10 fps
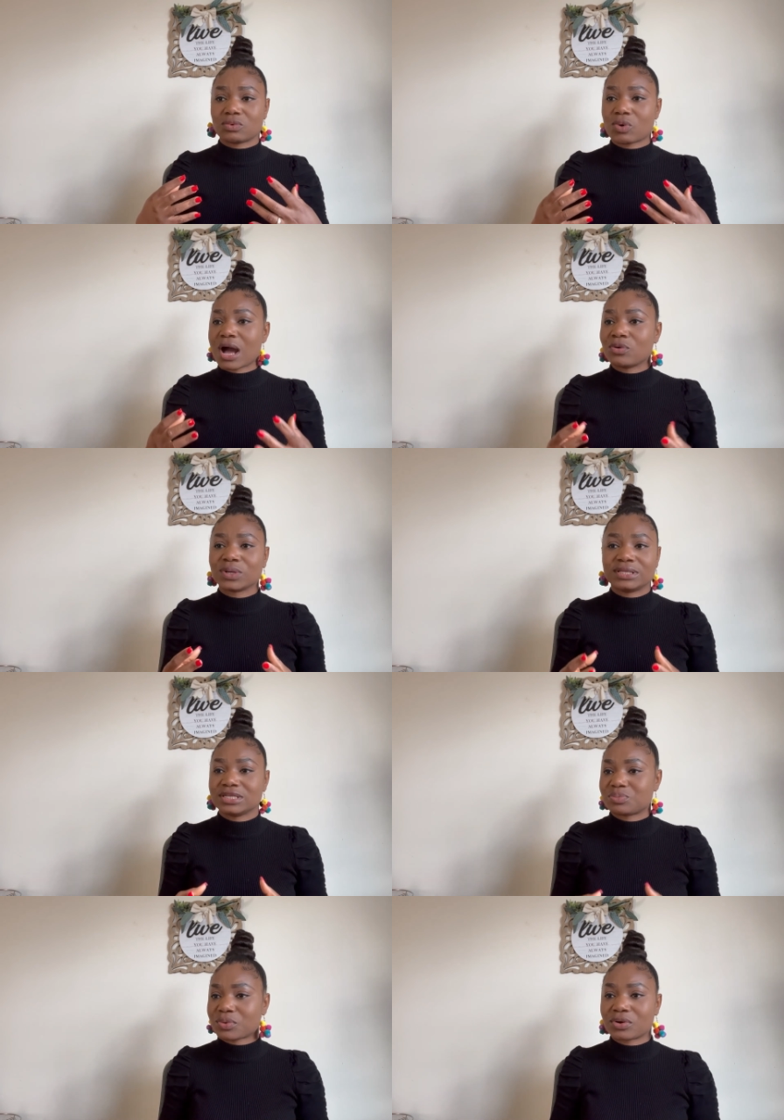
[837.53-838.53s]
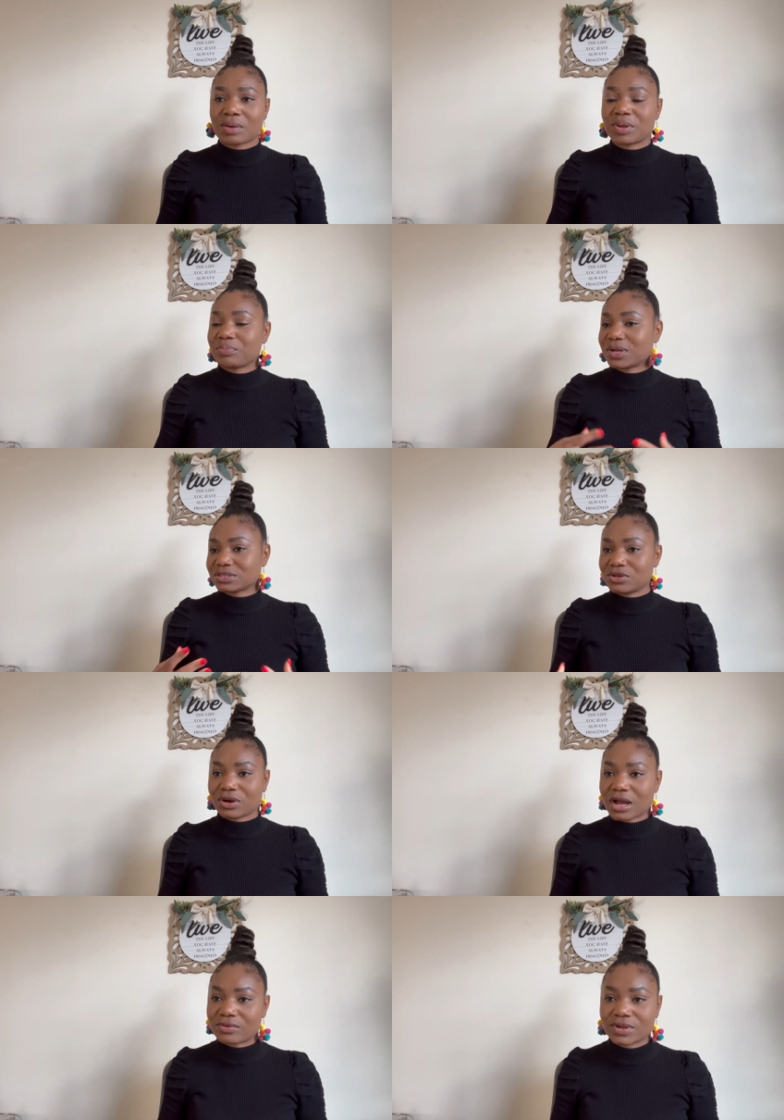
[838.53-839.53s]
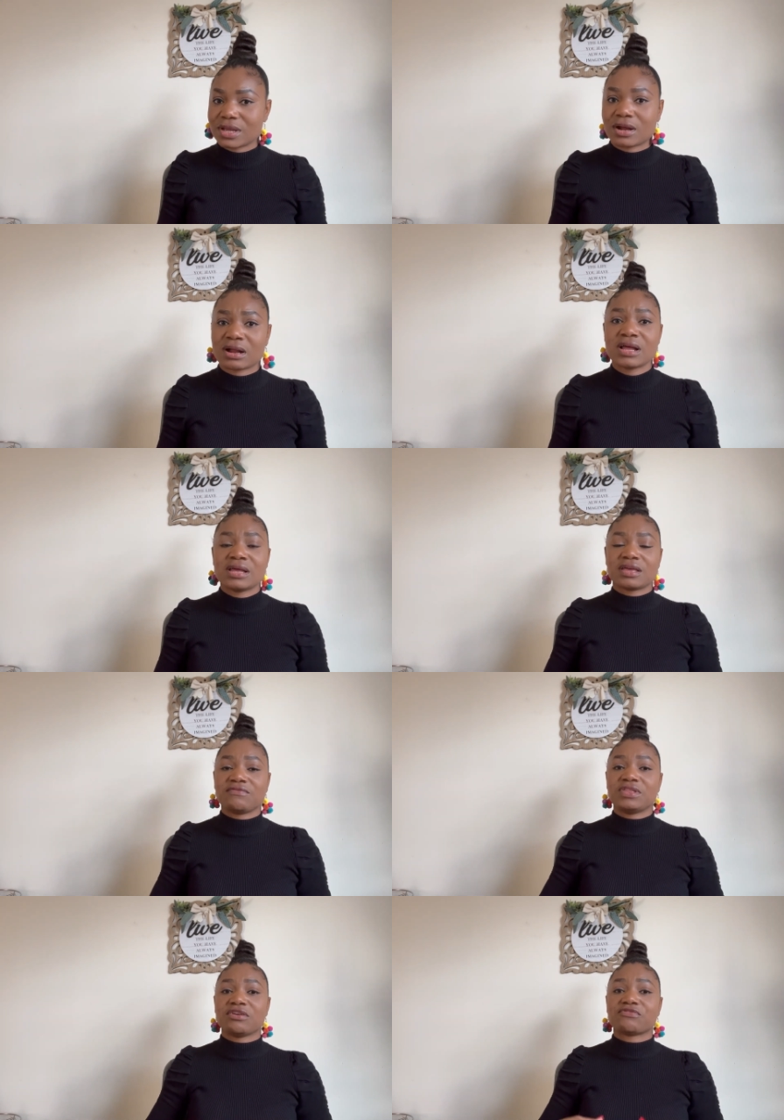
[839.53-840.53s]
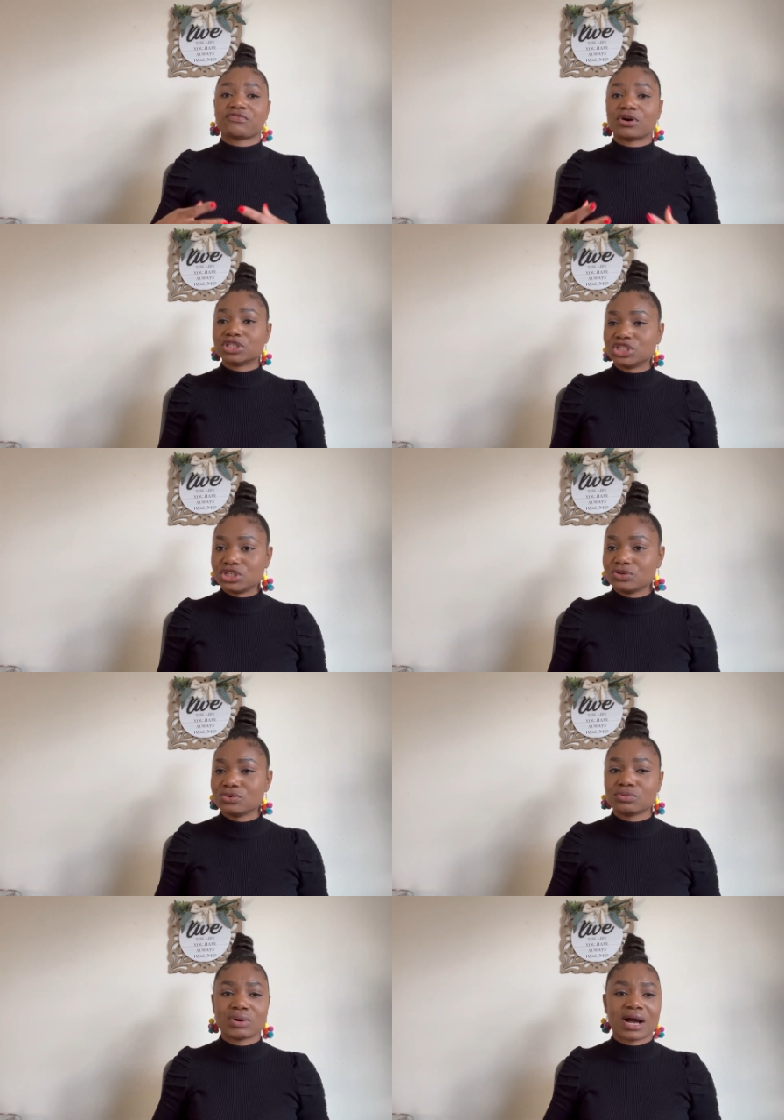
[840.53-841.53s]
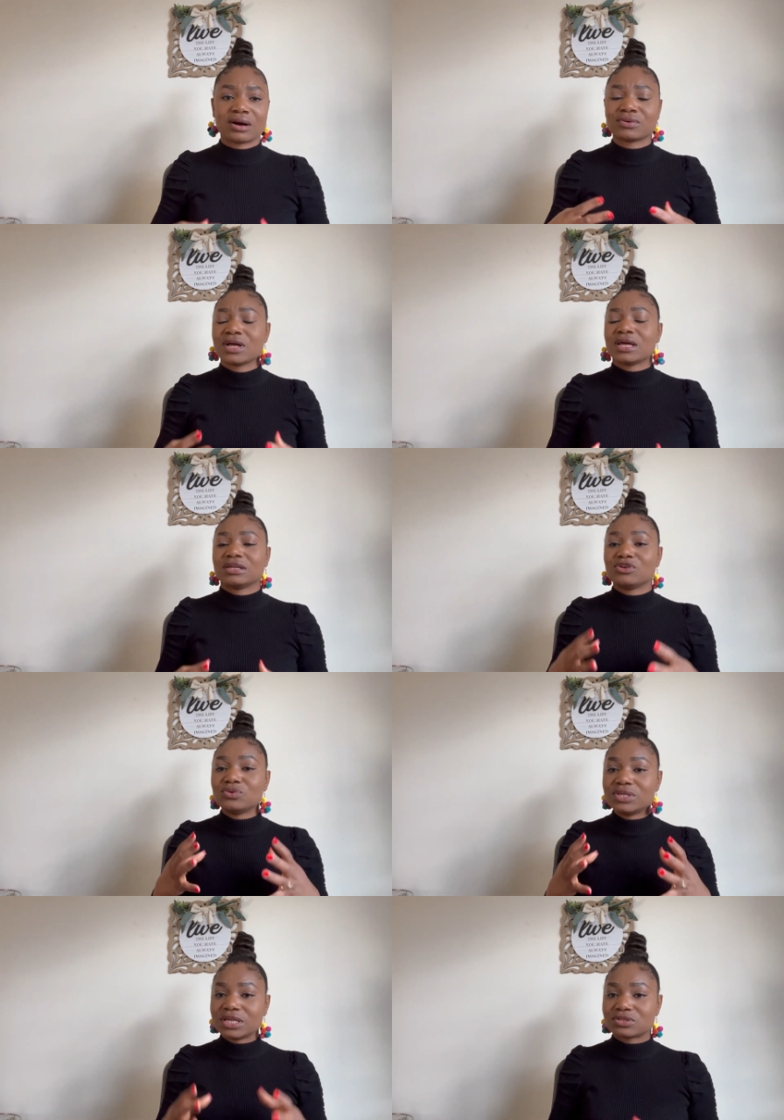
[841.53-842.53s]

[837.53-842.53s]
How will this program impact your career? If they fund you, how you need